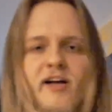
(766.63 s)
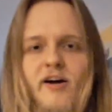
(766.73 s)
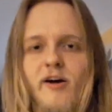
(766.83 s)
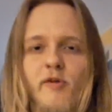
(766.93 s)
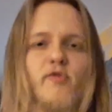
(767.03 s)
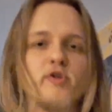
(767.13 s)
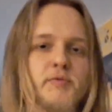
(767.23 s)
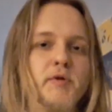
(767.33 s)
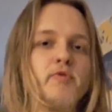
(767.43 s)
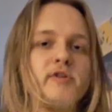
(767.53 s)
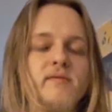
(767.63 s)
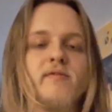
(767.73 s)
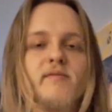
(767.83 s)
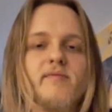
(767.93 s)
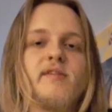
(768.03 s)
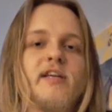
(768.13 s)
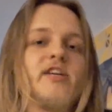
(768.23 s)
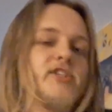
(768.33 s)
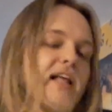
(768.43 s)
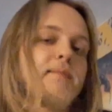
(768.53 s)
Of course, we would
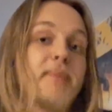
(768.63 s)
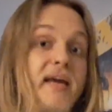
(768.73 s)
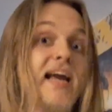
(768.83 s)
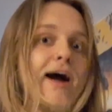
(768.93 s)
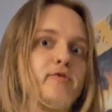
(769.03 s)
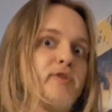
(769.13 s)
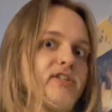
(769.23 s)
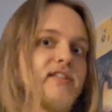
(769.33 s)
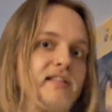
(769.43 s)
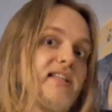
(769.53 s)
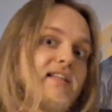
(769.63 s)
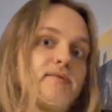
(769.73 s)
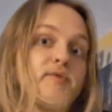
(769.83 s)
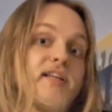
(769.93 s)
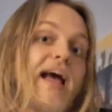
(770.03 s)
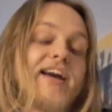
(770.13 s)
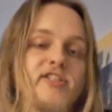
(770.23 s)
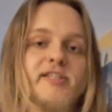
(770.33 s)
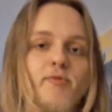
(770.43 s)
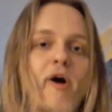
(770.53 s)
each, like, pick out which CD we
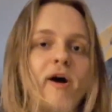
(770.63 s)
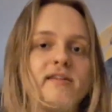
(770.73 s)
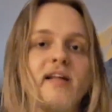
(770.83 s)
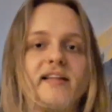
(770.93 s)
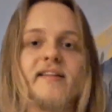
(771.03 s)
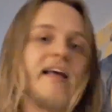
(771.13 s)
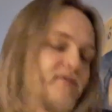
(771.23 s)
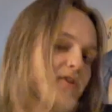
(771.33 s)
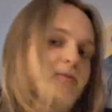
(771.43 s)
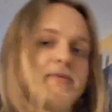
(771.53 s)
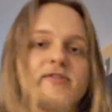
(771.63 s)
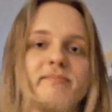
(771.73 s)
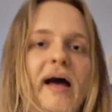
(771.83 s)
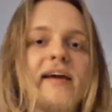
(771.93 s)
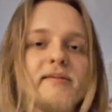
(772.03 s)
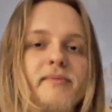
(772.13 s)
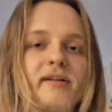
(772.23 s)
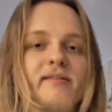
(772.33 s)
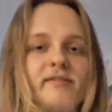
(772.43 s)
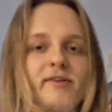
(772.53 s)
actually want and then have the other person buy it.
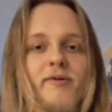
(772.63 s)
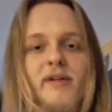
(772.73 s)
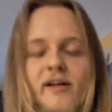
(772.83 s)
But no,